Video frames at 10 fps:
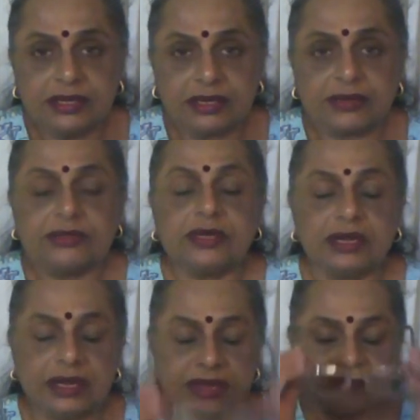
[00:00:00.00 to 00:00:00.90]
on
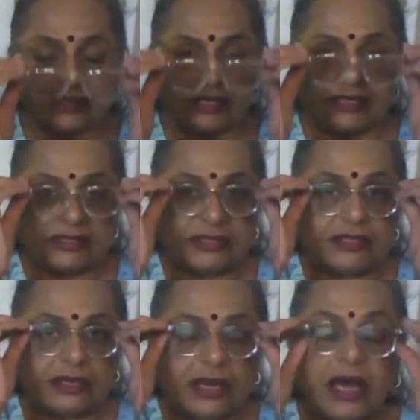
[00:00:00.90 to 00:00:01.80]
life skills,
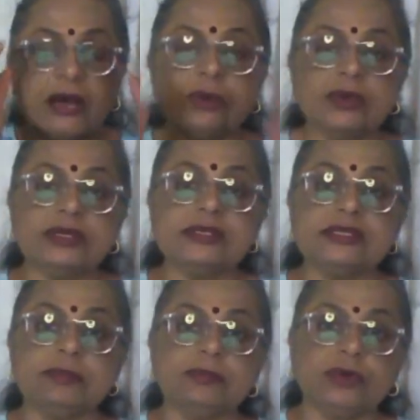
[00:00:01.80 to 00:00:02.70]
how it is
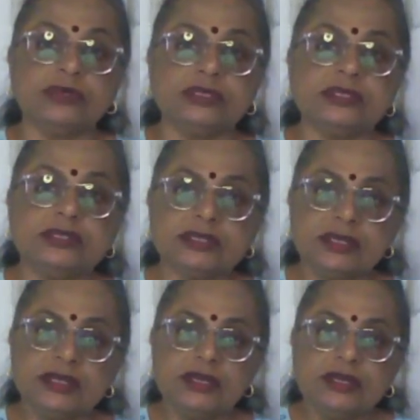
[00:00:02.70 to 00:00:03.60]
important
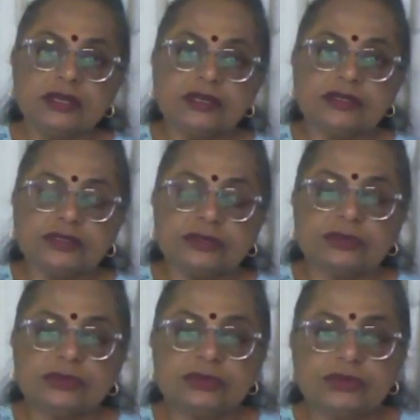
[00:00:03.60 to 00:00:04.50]

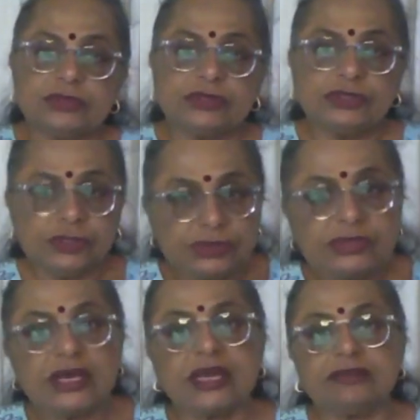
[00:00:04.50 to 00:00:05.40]
to
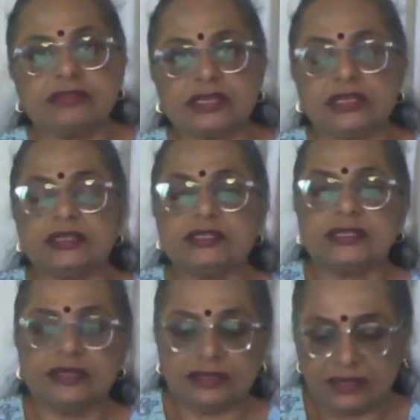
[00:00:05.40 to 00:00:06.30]
use life skills
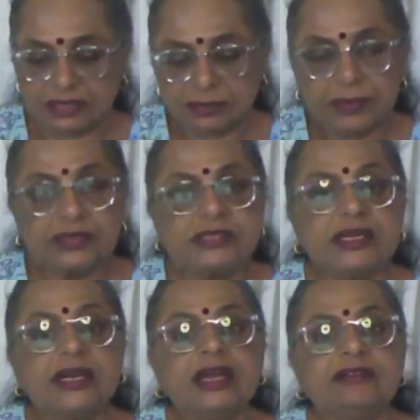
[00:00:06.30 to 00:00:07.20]
in
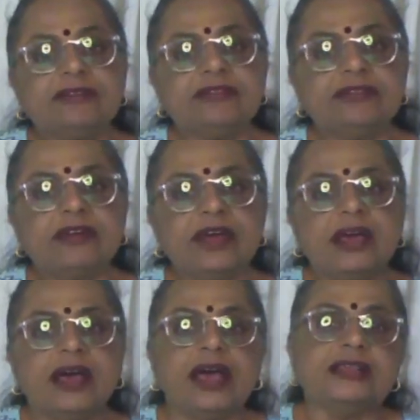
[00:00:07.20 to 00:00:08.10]
personal life
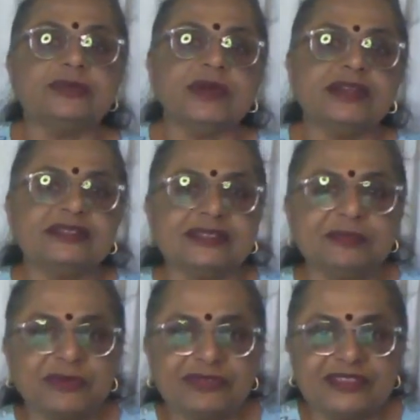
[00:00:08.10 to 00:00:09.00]
as well as in
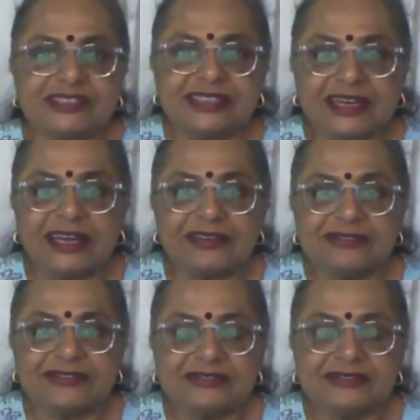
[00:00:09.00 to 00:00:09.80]
professional life.